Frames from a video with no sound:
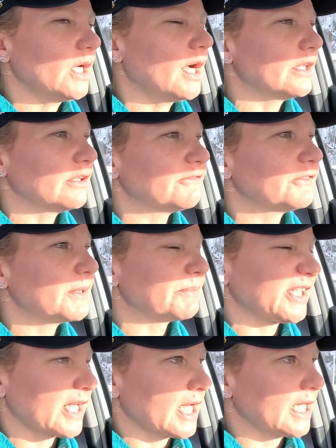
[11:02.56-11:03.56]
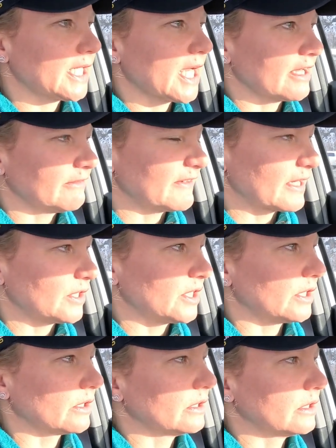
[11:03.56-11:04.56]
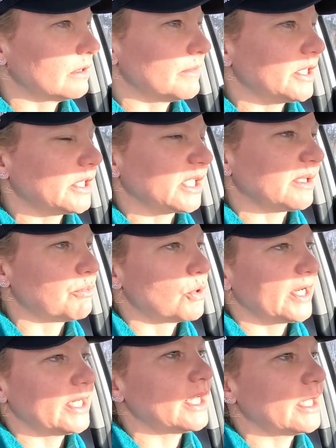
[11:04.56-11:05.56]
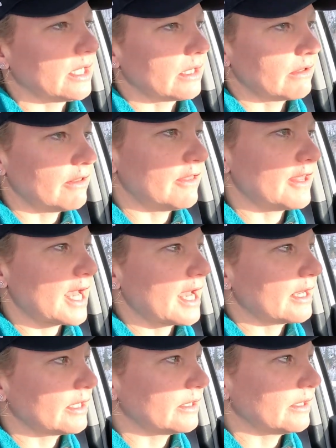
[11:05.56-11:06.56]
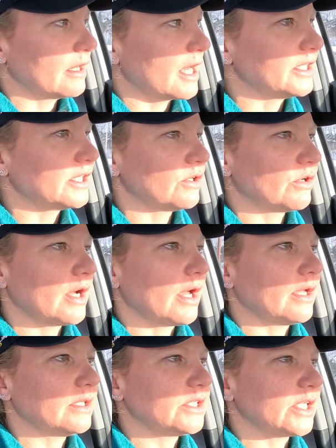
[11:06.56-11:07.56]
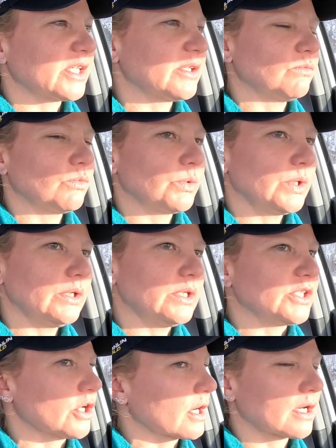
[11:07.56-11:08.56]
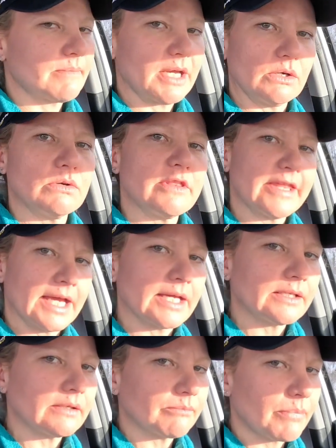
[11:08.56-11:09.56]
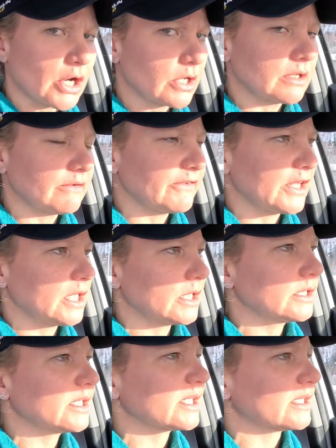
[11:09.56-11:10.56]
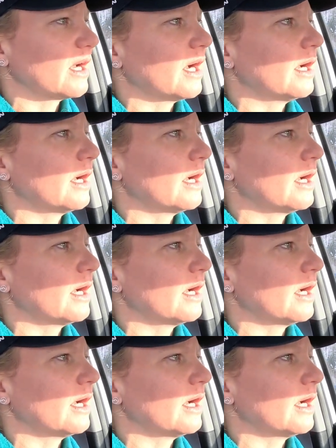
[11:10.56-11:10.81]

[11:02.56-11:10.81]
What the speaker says: On the flip side, I found it a little bit disappointing that Iditarod doesn't really talk about that part of things.